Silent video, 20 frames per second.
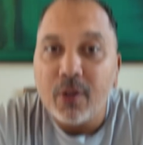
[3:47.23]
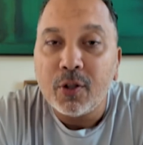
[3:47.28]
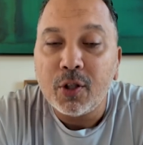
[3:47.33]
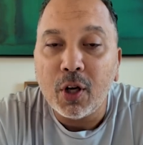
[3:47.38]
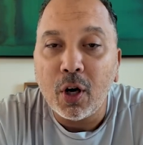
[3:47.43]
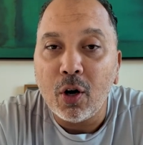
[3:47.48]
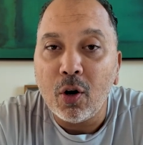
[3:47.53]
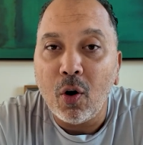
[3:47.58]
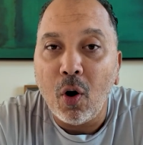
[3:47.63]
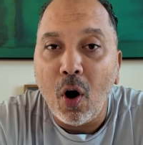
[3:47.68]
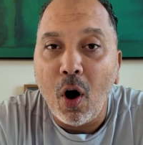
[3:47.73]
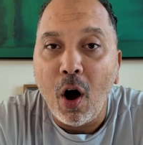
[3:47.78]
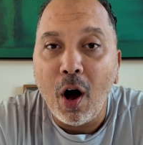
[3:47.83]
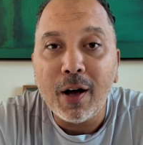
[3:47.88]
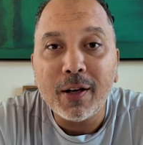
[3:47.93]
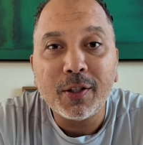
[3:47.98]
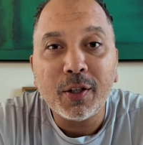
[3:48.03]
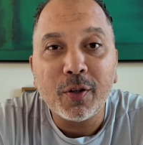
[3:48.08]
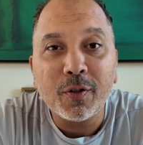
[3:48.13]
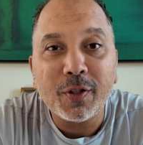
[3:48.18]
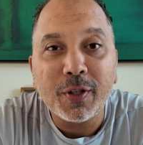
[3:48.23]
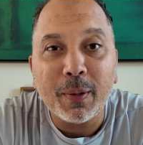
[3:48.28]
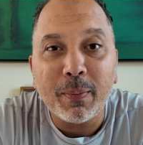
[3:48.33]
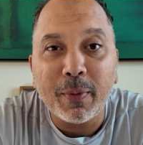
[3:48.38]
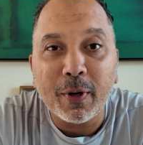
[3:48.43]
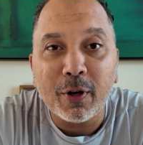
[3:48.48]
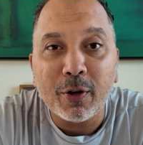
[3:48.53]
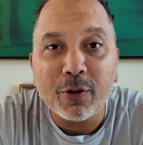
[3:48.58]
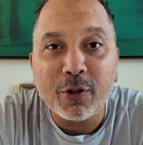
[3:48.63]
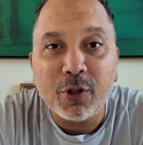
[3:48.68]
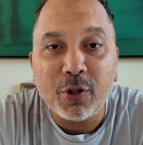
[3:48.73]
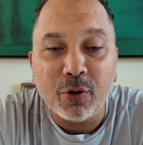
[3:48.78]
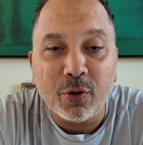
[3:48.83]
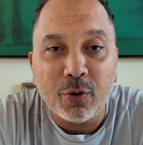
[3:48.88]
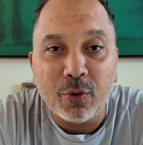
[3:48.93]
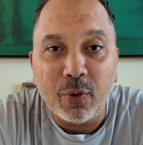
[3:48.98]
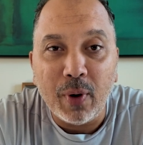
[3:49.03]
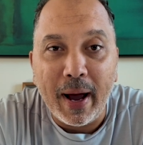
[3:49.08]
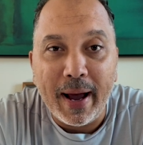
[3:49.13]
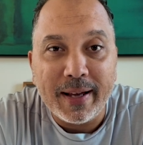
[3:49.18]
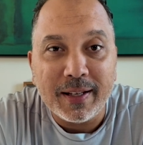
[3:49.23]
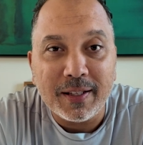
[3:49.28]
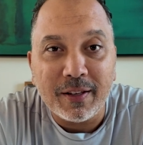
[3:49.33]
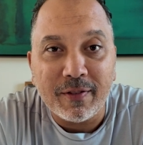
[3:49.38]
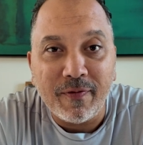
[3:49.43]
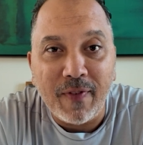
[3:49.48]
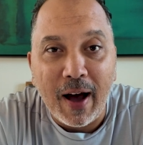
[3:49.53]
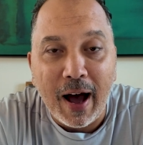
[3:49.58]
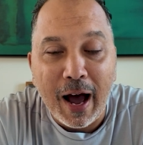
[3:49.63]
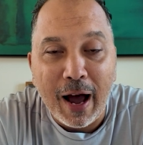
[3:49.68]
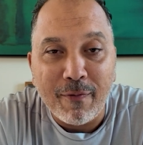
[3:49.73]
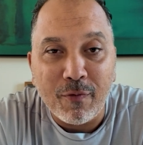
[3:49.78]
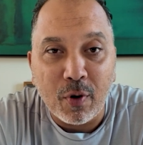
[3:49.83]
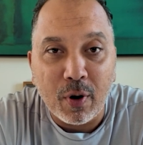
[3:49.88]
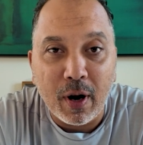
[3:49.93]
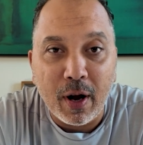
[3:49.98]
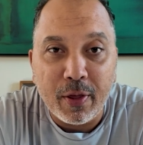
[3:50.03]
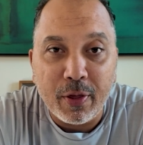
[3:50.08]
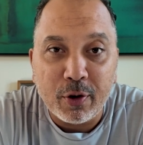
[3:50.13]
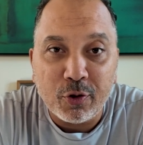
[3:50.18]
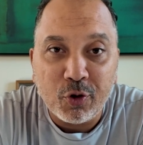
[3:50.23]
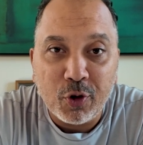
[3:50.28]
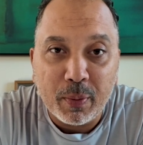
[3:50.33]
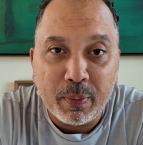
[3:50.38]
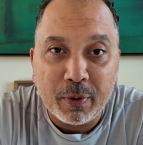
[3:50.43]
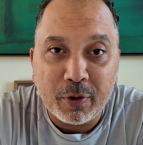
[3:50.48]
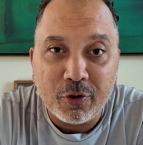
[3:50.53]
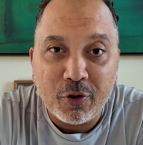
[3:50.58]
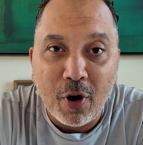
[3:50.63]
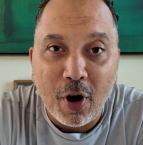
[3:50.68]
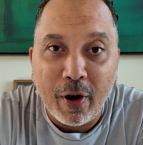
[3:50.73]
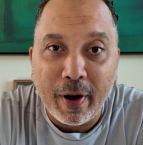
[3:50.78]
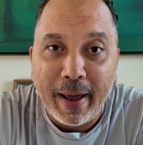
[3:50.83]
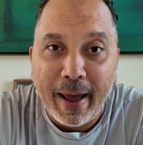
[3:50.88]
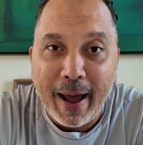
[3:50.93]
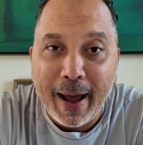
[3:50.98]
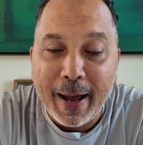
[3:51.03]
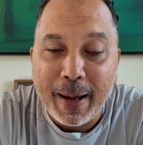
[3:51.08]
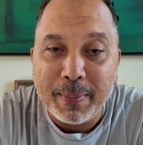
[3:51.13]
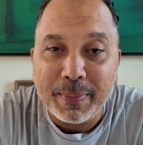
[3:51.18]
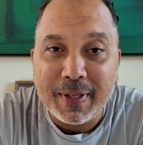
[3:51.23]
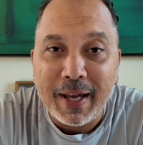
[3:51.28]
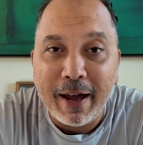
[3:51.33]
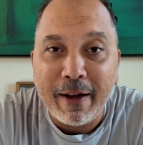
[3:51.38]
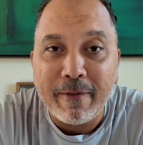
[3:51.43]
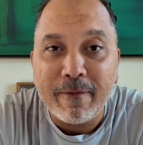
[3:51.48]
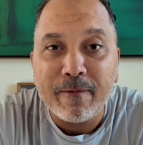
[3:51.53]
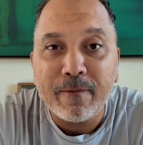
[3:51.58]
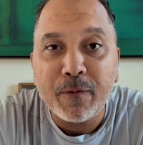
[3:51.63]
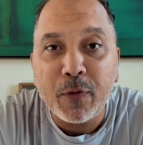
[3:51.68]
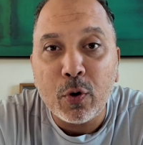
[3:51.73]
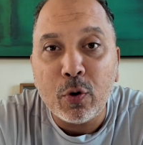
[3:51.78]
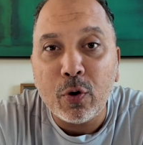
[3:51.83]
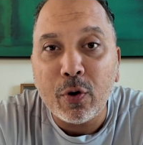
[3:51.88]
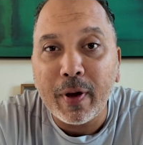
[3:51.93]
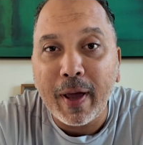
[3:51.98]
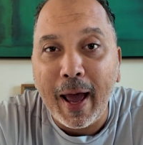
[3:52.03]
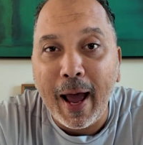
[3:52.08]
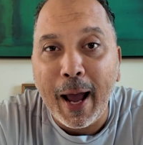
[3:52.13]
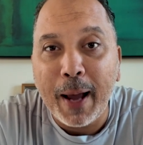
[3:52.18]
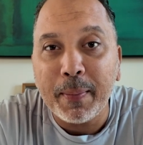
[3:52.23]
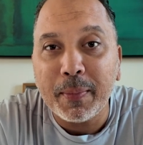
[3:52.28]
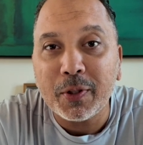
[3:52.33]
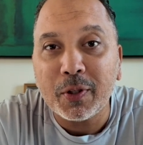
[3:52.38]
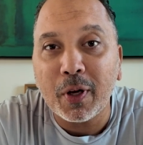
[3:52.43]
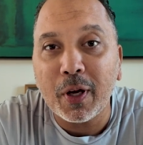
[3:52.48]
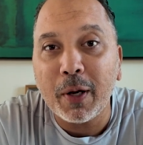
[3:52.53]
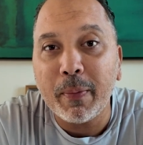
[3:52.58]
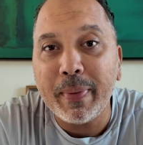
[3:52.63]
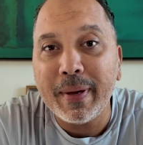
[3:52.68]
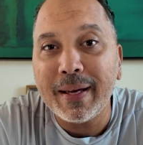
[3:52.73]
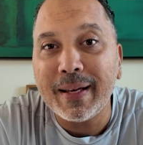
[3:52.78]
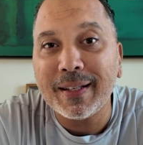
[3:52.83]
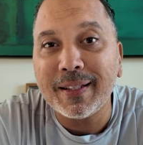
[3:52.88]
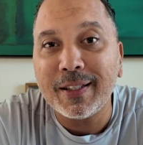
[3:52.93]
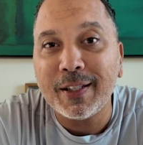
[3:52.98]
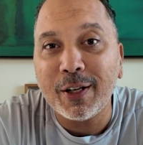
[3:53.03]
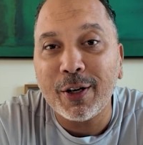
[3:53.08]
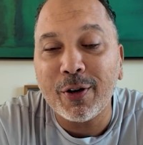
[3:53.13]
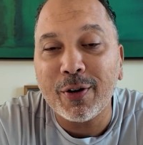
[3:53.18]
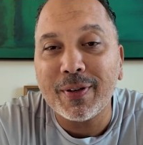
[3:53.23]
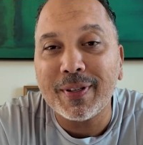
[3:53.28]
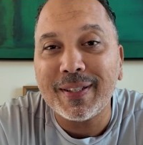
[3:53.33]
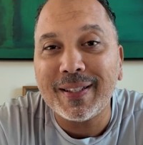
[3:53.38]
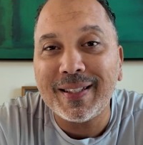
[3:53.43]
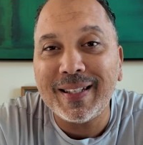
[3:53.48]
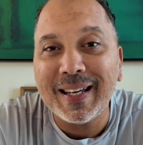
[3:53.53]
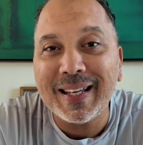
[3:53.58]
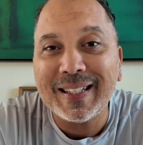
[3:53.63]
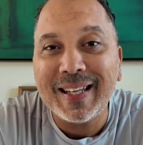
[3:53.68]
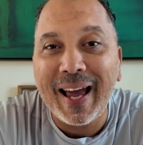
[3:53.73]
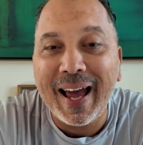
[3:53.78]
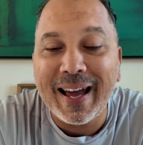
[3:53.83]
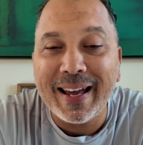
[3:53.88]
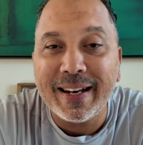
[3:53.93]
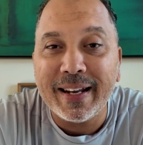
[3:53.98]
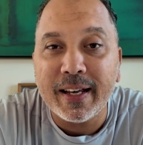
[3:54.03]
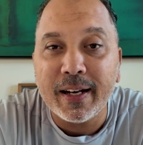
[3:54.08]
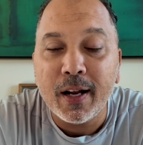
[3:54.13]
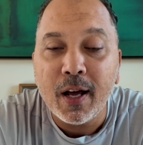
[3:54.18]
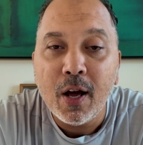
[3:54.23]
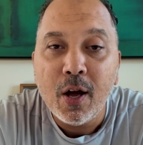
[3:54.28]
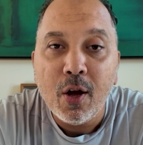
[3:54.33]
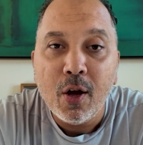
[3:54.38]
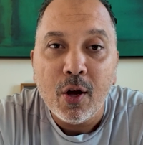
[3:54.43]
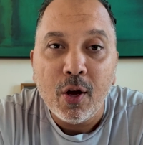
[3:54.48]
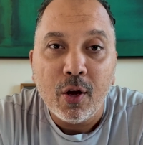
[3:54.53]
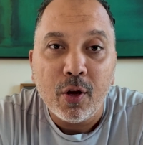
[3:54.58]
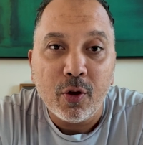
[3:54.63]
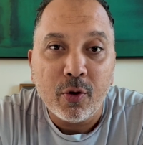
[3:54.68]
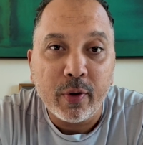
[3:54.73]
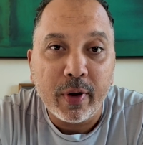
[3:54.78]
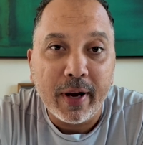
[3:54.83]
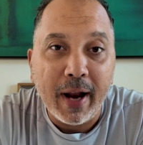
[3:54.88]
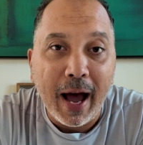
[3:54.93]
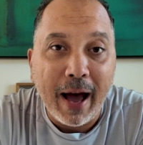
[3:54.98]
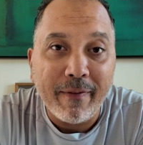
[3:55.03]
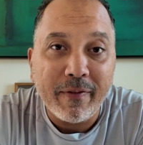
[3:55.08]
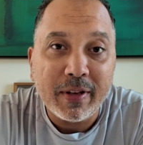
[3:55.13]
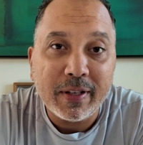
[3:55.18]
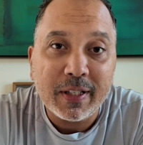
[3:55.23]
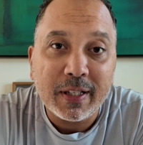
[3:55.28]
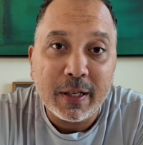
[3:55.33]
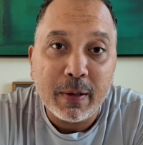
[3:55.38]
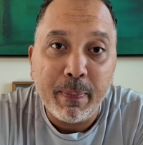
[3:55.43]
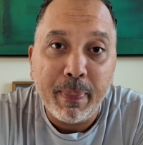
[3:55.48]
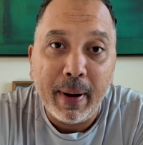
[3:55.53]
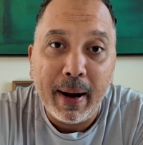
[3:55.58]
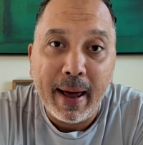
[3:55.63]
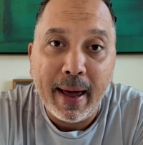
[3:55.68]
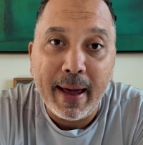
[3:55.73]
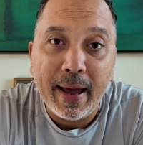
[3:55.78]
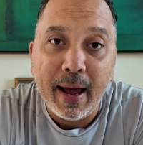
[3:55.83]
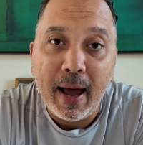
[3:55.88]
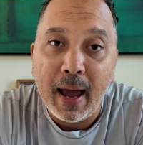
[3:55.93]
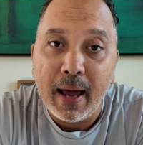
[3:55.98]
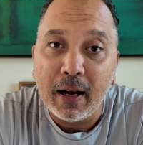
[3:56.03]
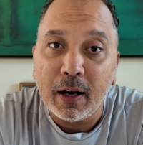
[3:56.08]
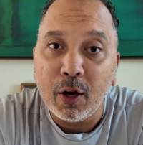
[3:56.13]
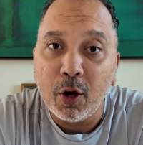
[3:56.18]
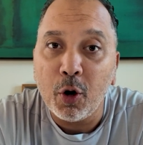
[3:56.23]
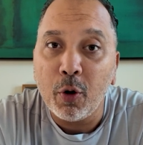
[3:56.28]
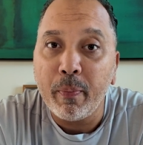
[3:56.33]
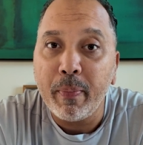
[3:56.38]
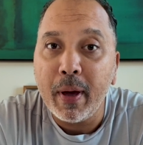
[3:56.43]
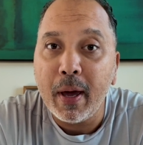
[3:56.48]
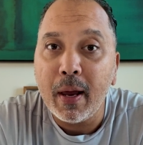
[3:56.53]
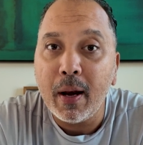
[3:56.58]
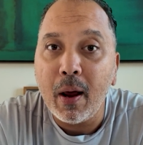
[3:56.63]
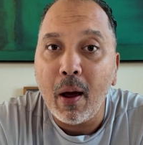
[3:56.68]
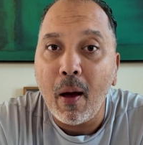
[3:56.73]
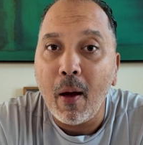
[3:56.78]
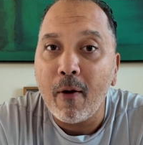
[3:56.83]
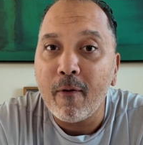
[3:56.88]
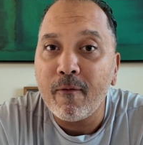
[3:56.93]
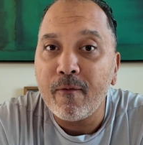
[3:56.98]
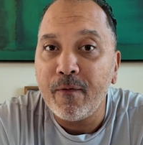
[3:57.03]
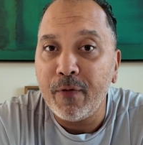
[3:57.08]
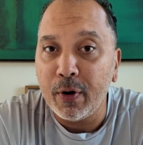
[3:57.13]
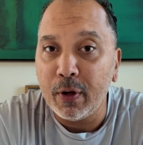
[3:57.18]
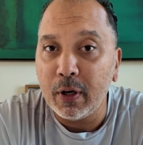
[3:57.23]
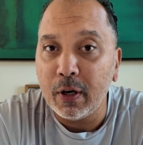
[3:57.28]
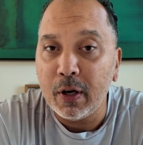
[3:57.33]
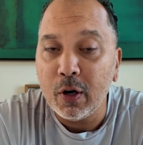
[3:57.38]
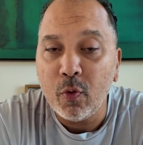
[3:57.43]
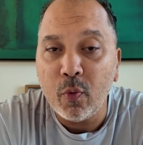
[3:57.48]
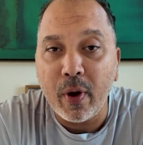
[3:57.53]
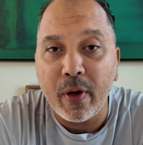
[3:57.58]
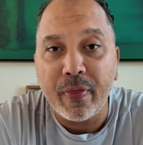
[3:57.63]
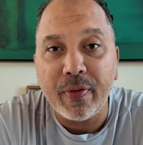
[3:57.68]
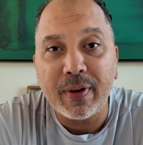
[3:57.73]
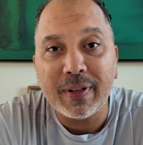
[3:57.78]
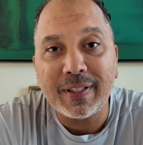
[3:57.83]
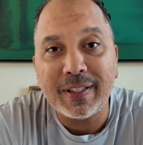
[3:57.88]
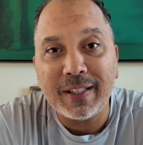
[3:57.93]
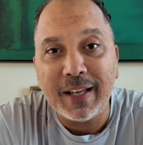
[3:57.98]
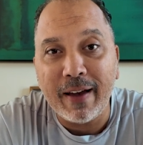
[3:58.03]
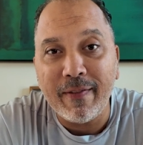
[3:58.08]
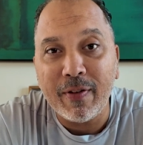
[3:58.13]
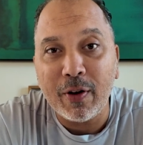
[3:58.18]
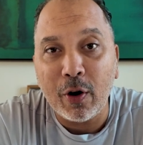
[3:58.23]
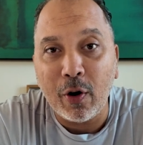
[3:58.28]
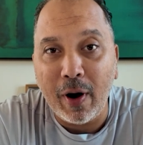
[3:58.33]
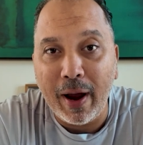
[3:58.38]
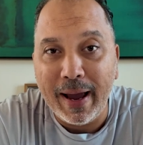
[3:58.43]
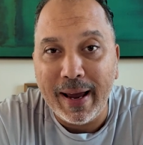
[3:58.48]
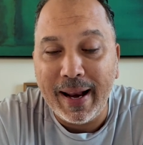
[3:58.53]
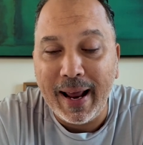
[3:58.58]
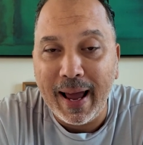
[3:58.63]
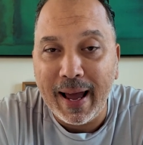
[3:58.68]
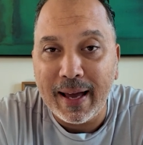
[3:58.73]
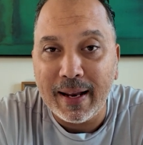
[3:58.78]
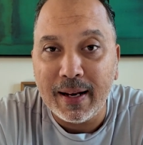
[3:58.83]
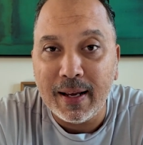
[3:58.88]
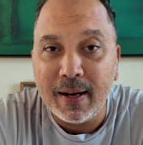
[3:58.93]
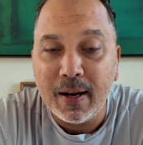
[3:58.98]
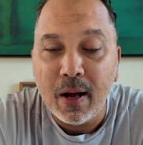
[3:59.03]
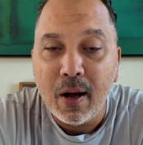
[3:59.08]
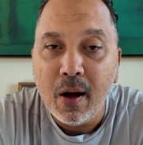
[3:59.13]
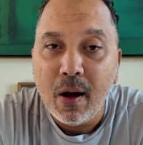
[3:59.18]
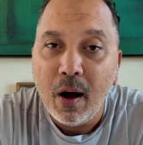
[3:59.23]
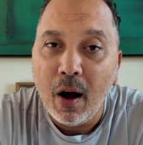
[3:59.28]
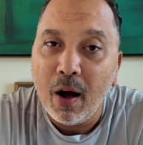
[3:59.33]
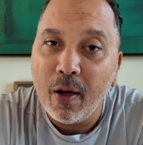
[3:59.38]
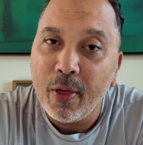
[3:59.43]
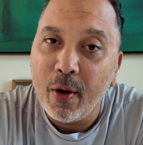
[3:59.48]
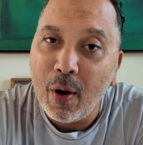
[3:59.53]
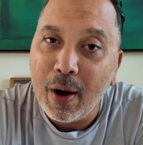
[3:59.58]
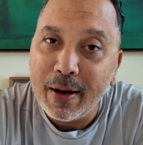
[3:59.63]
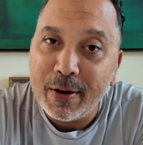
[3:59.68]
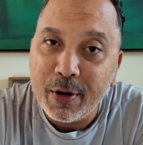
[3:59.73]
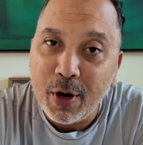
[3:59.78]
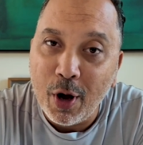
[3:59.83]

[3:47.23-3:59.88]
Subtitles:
So also similar to Ace to 5 or other triple draw games, a full game is going to be considered 6-handed. You can obviously play a little bit fuller with 7 or 8-handed, although I